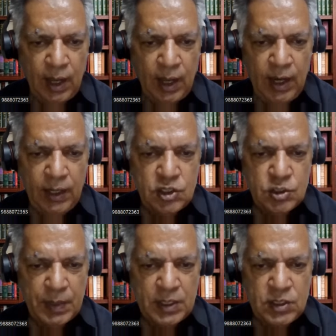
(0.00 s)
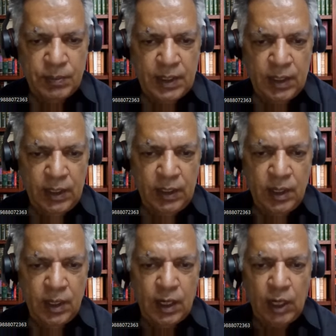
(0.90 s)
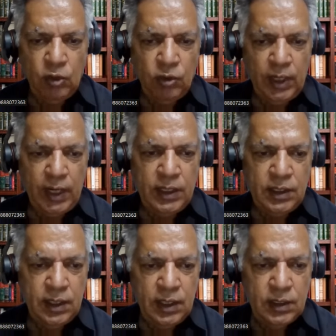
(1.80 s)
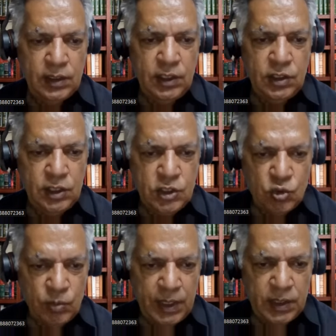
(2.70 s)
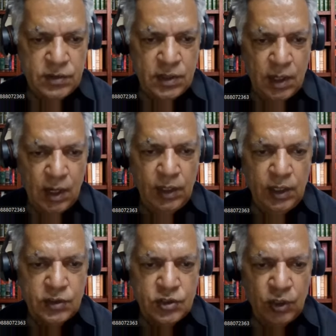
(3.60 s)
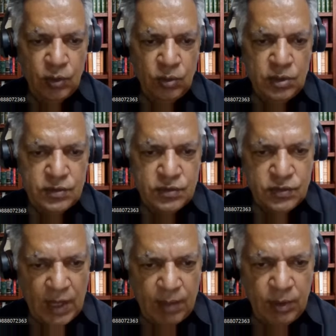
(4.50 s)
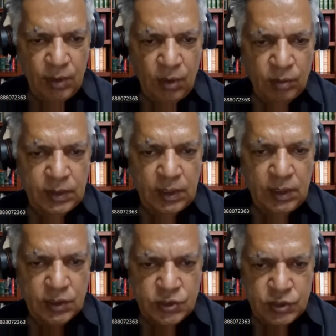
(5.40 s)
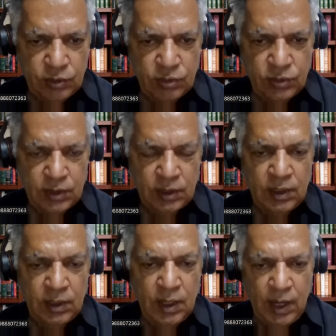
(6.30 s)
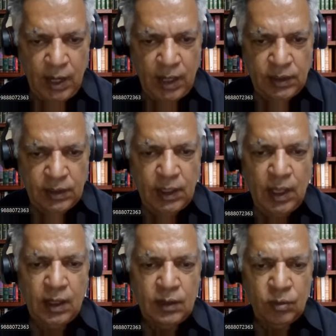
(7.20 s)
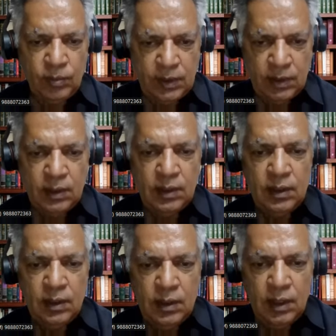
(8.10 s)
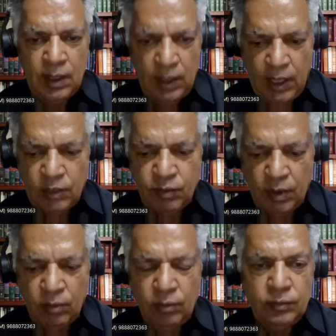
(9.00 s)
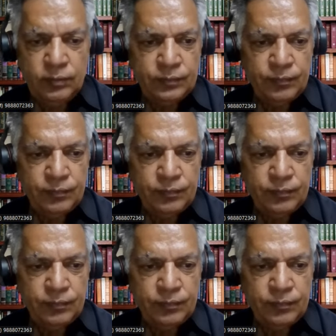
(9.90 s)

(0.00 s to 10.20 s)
had specifically categorized these instruments under Schedule 7 of the Constitution, and they are to be as follow.